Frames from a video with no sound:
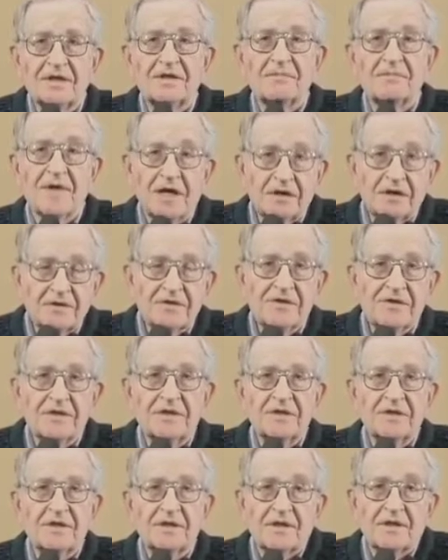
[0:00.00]

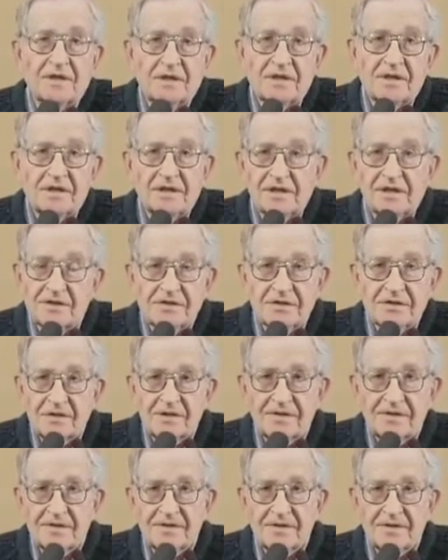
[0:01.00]
Democracy, at
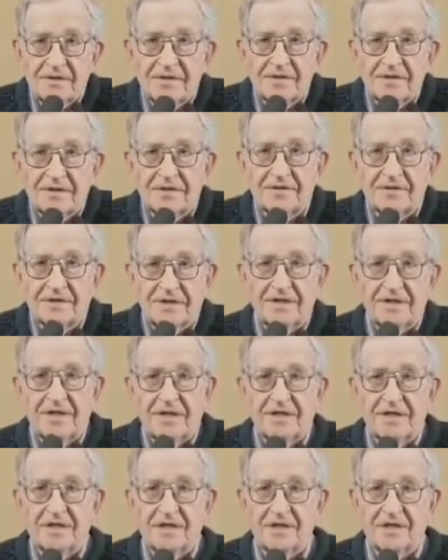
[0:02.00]
least, you
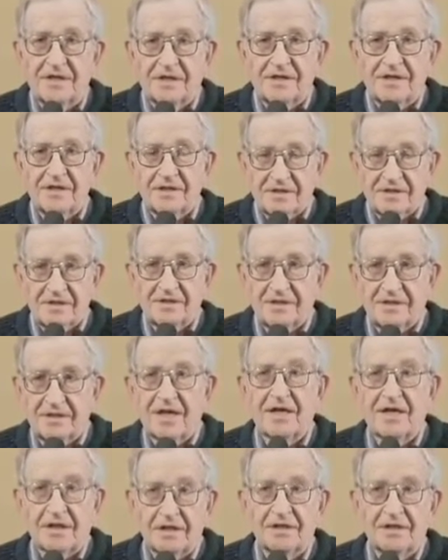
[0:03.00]
know,
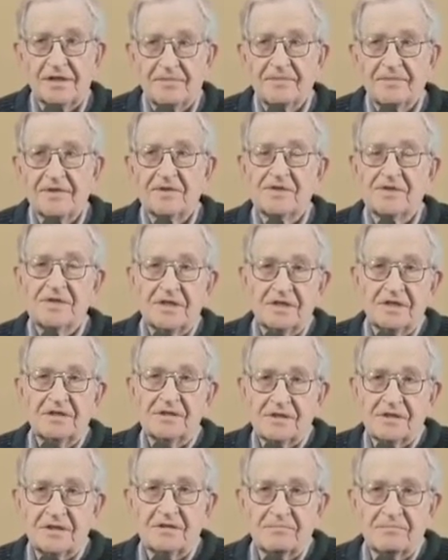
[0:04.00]
not in the Lippmann
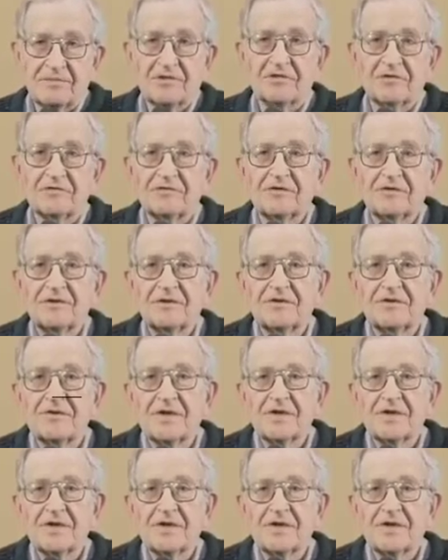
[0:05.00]
sense, the approved,